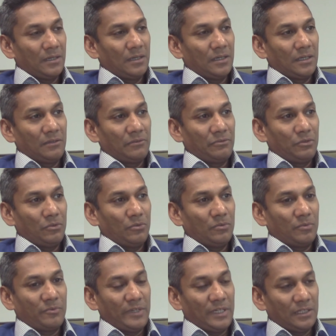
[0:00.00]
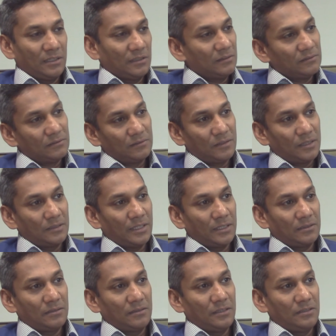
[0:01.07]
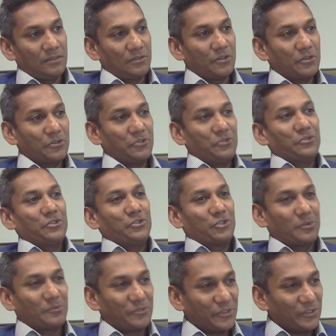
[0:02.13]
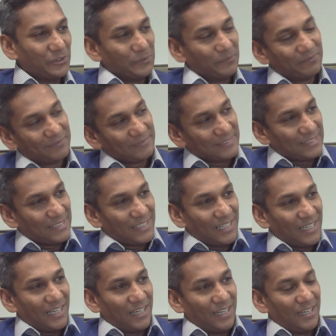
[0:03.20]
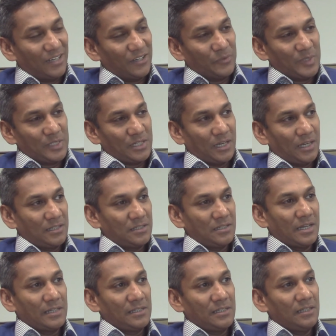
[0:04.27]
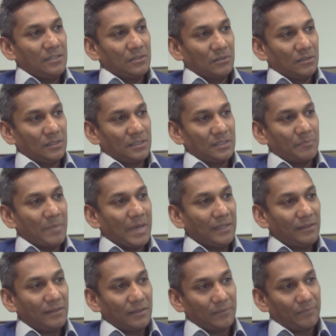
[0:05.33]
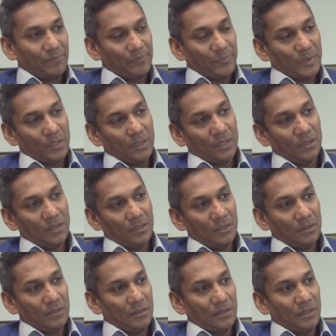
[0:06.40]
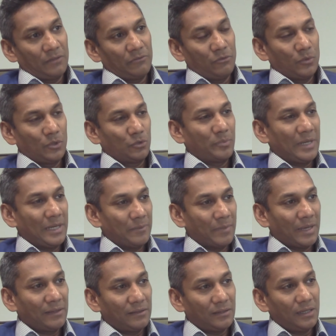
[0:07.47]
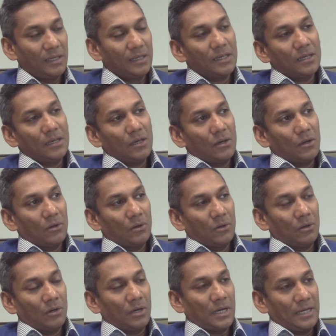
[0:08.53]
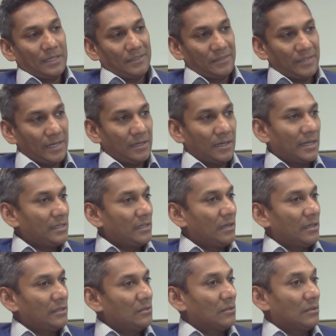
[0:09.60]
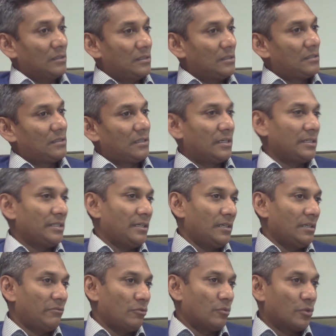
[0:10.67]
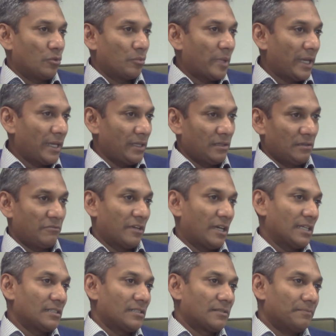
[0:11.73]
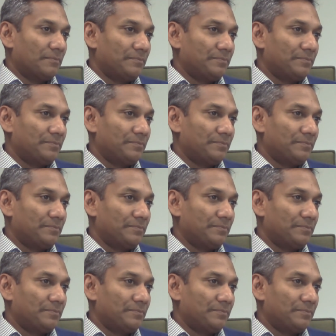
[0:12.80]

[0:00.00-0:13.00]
If you feel that this is going to do the job for you, we charge $19 a month if you want to pay monthly, or $199 a year if you want to pay in advance.